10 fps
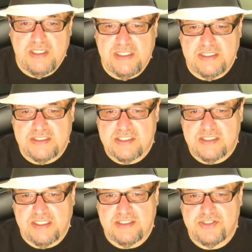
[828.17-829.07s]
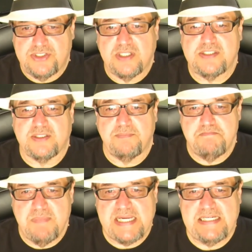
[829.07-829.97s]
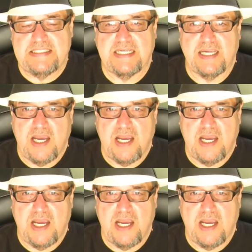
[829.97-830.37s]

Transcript: It's just amazing